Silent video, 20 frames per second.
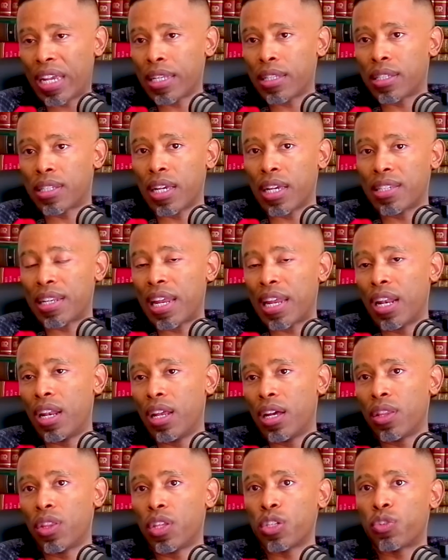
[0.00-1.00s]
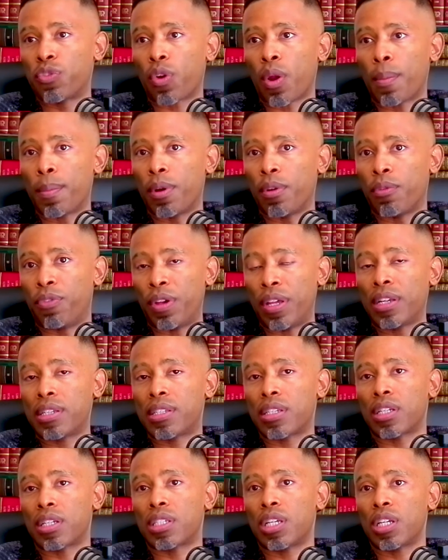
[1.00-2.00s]
can say is, and I learned this from a very
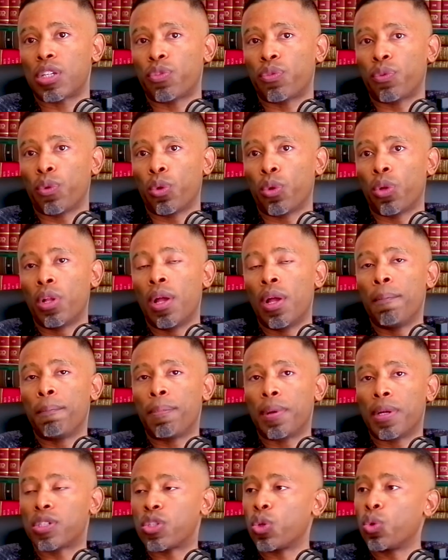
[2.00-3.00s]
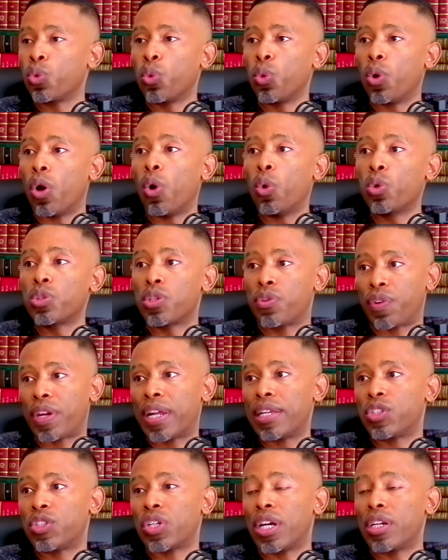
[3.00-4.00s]
successful person who owns
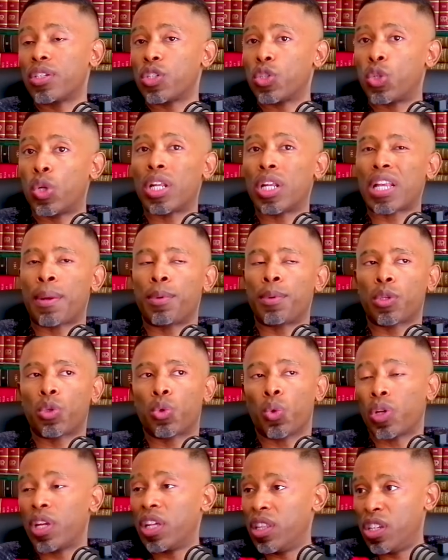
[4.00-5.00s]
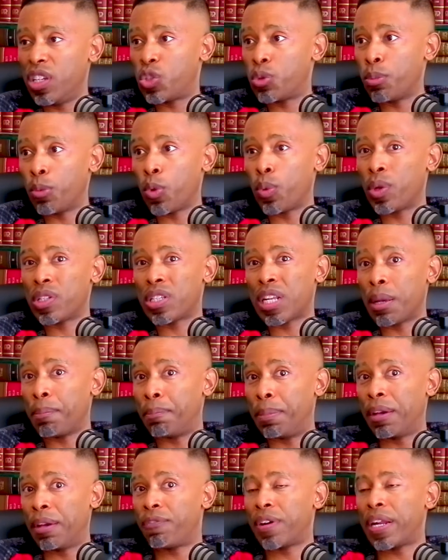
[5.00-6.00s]
franchises. Not I'm not talking these small ones,
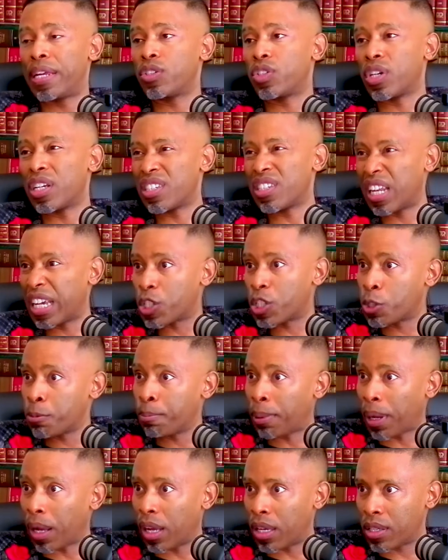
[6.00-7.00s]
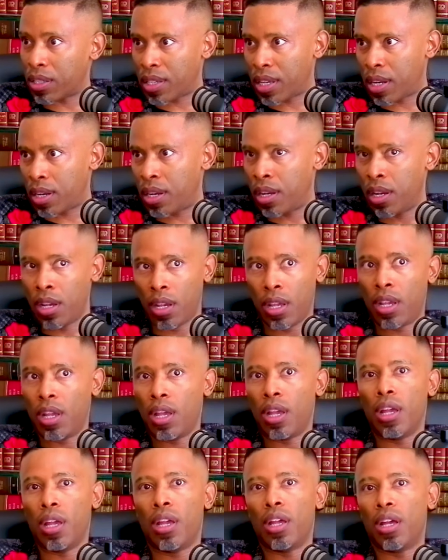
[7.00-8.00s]
like big franchises like Spurs and
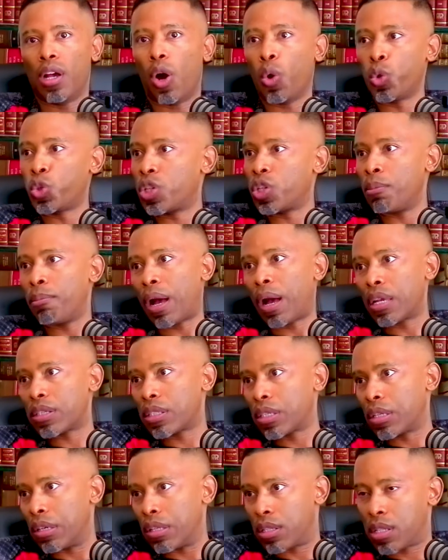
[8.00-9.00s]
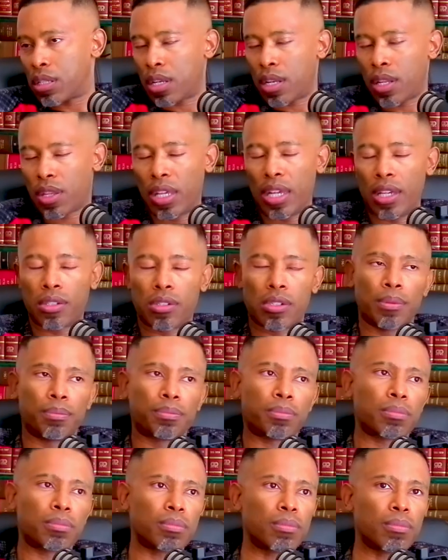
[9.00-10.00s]
Ocean Baskets and things.
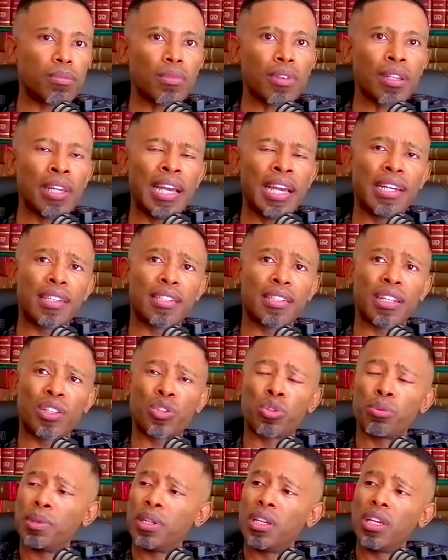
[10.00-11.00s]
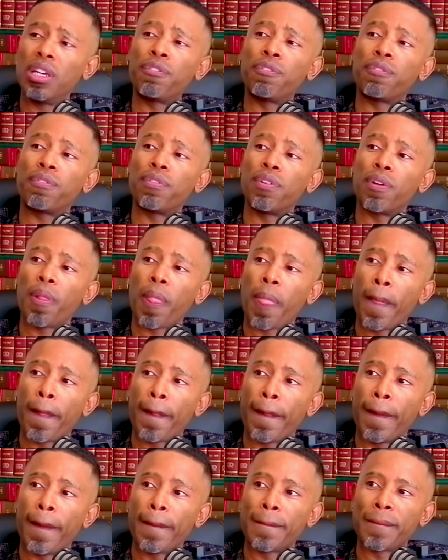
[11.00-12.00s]
And he said to me, one of your
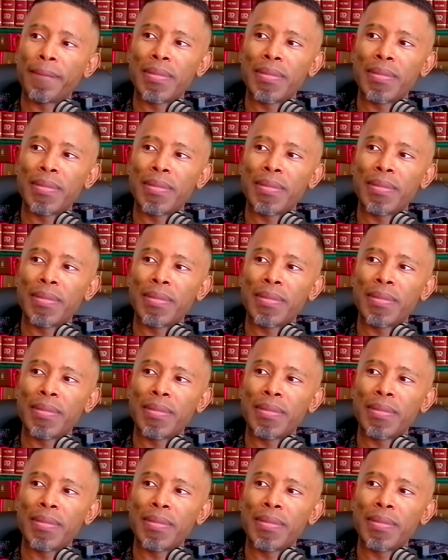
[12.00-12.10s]
mentors as